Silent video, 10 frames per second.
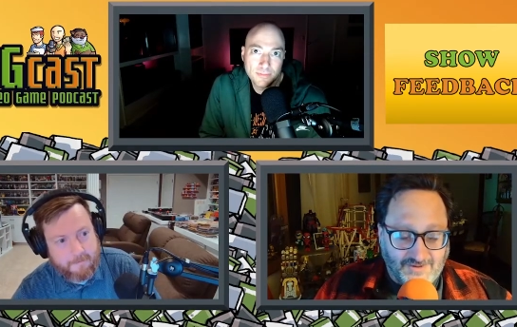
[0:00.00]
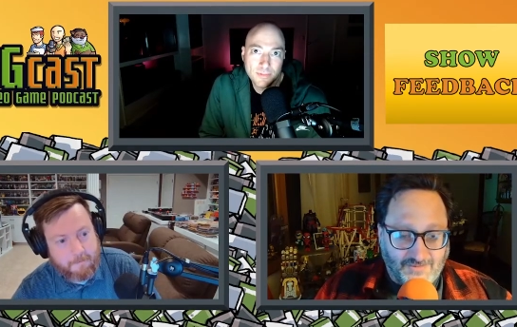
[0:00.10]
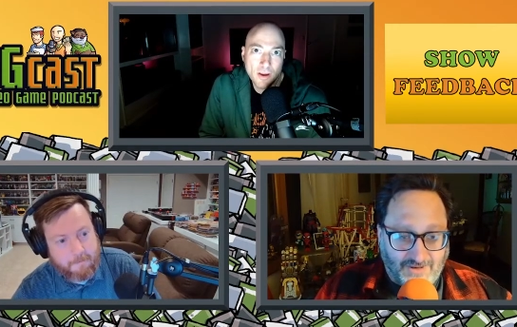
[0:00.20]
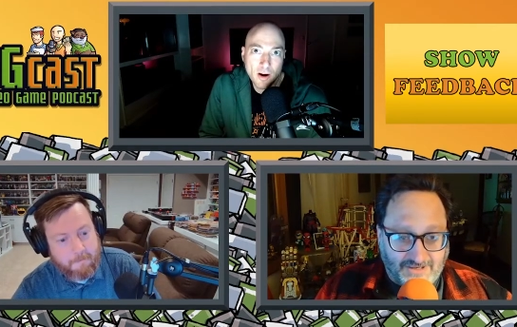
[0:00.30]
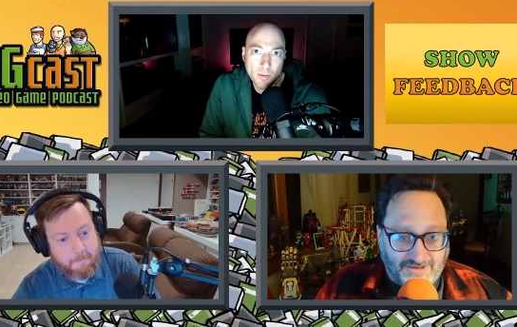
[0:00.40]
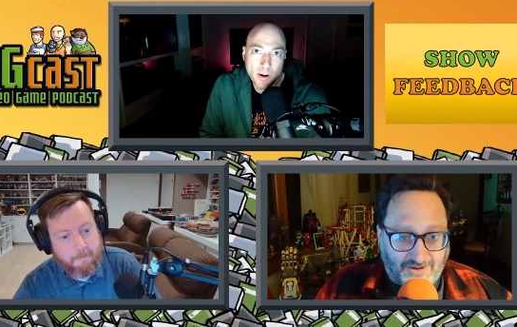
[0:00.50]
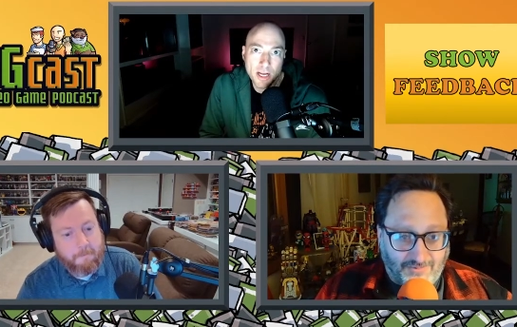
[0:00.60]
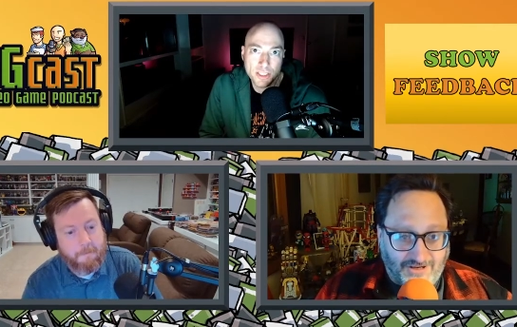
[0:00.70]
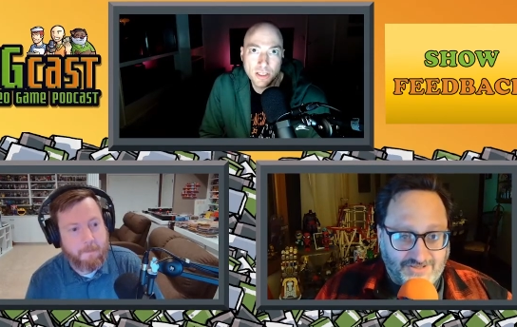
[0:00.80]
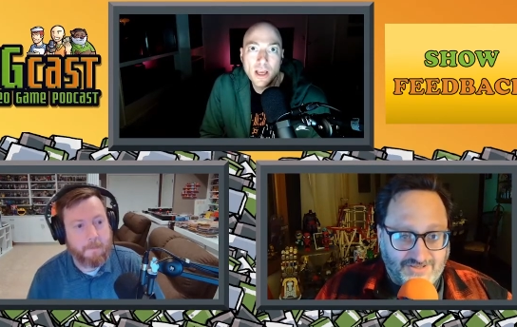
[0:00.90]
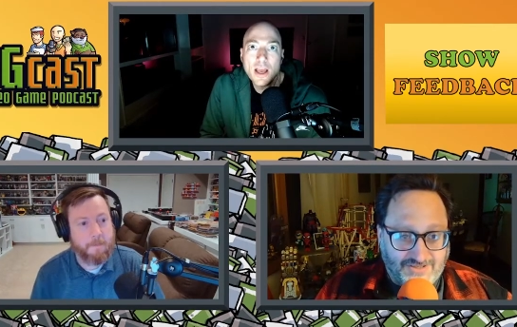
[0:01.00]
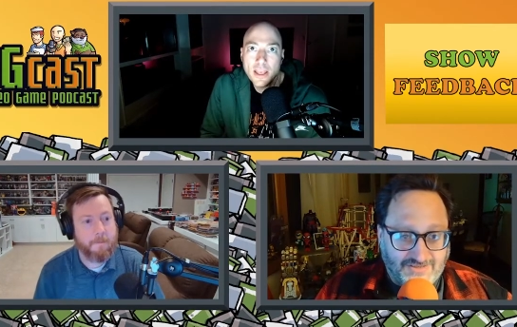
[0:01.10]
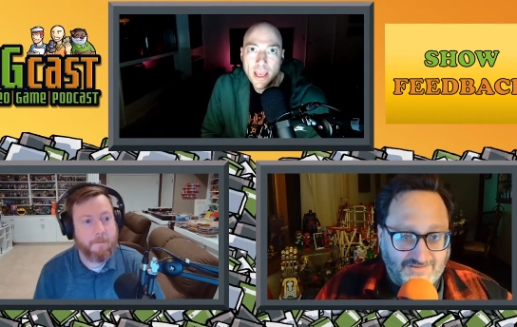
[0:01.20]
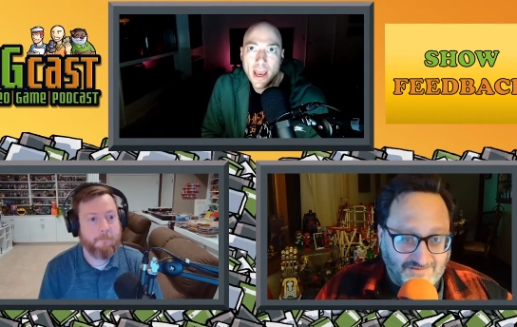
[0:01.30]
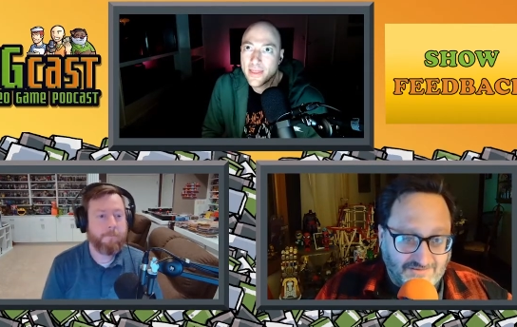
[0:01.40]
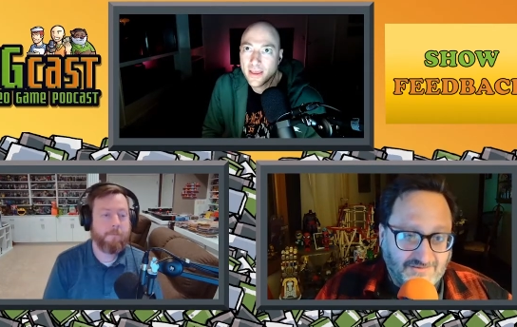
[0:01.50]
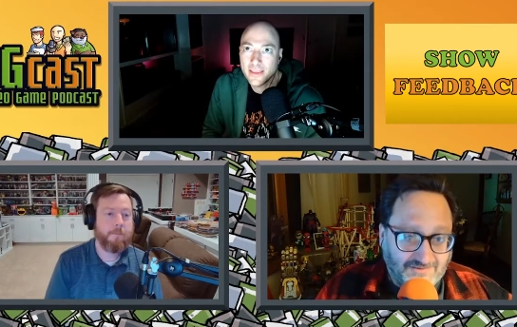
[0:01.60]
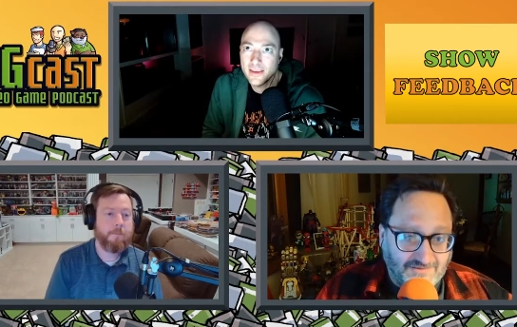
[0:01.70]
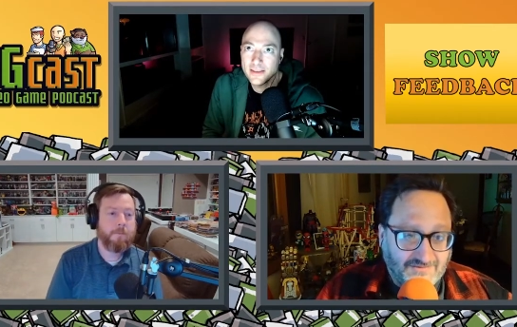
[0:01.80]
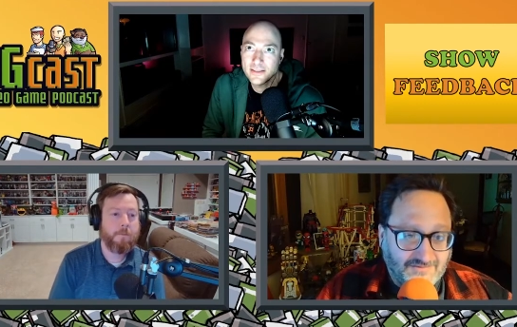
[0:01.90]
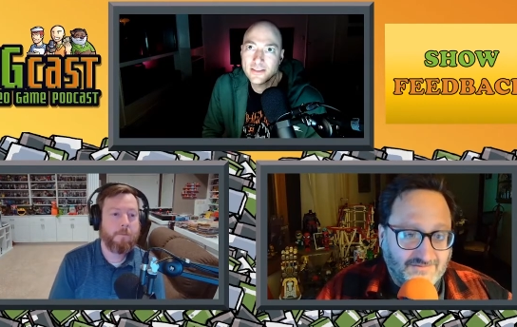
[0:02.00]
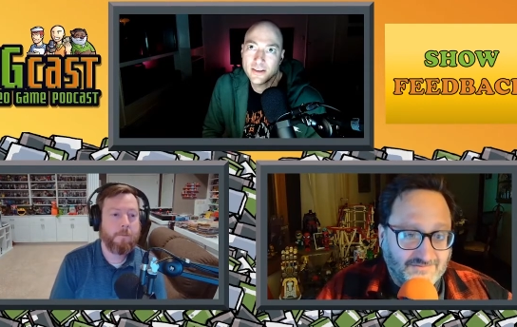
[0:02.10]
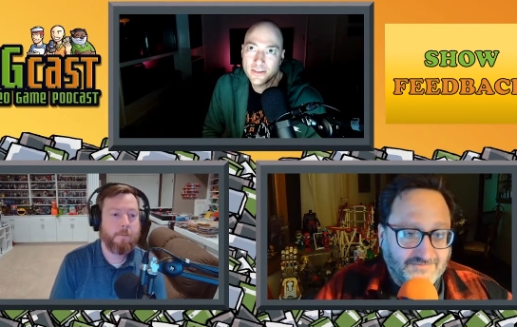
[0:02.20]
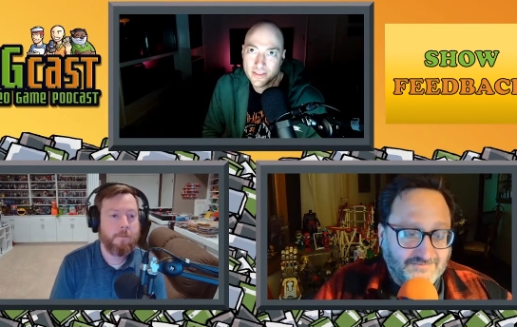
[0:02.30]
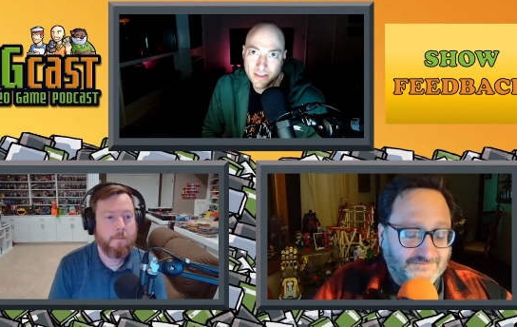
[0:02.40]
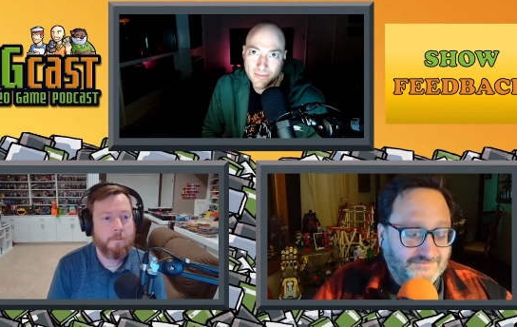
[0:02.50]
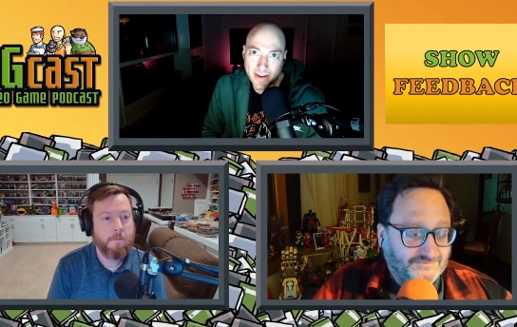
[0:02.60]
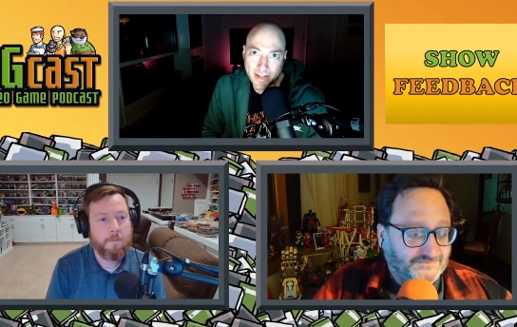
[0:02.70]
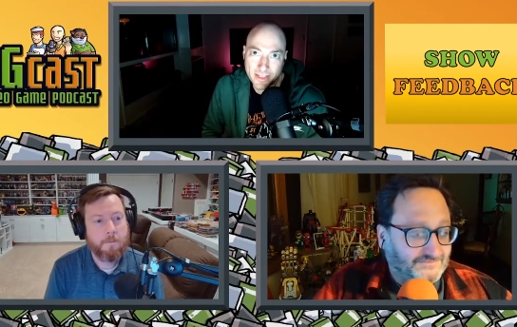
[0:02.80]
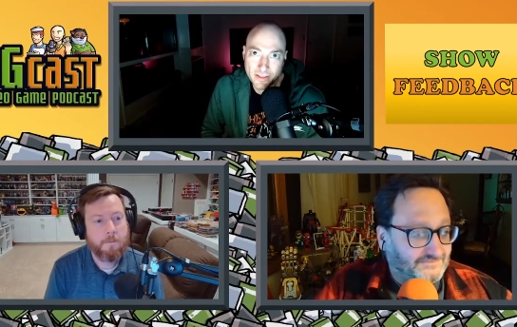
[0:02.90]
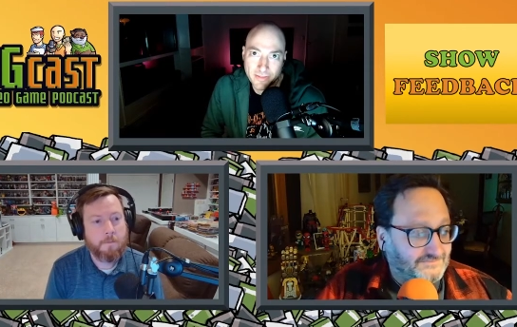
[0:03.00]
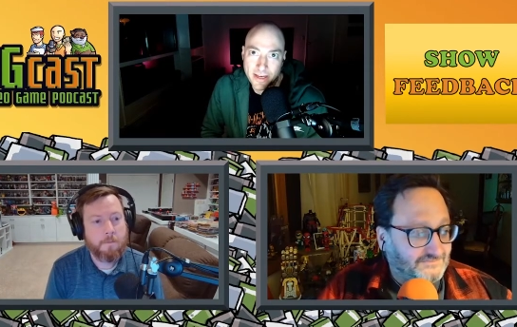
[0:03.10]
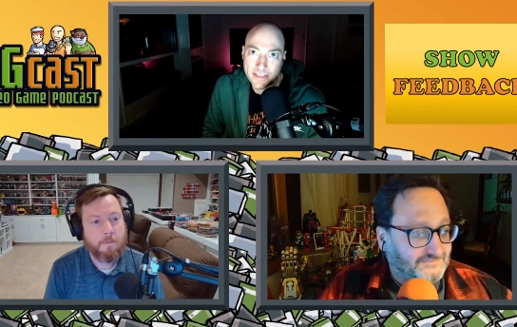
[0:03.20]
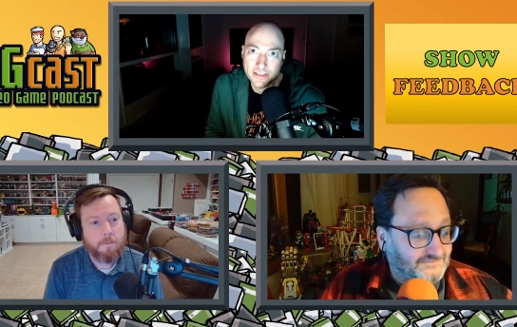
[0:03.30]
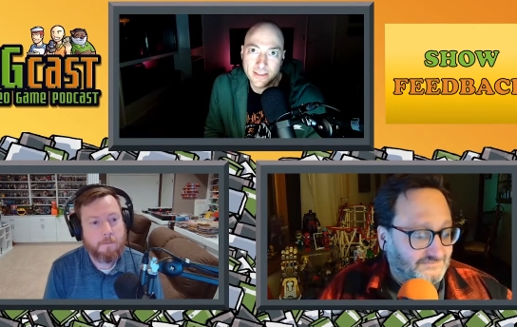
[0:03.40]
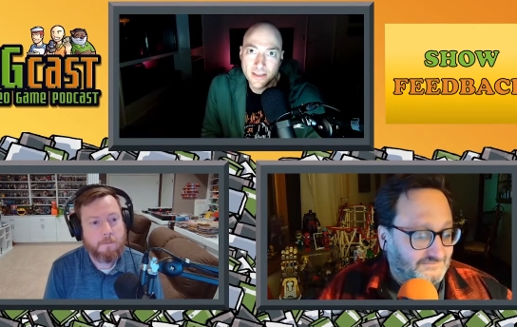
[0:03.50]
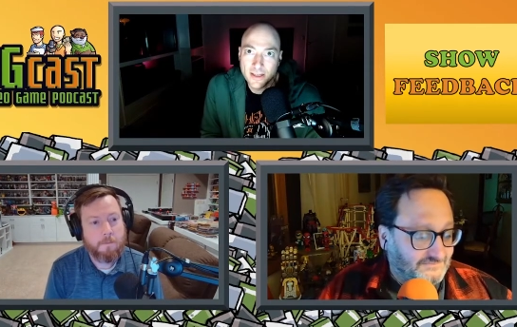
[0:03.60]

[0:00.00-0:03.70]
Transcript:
Speaker 1: What, car, wash. car washes? Yeah, like oh. he's you know he's a good financial advisor,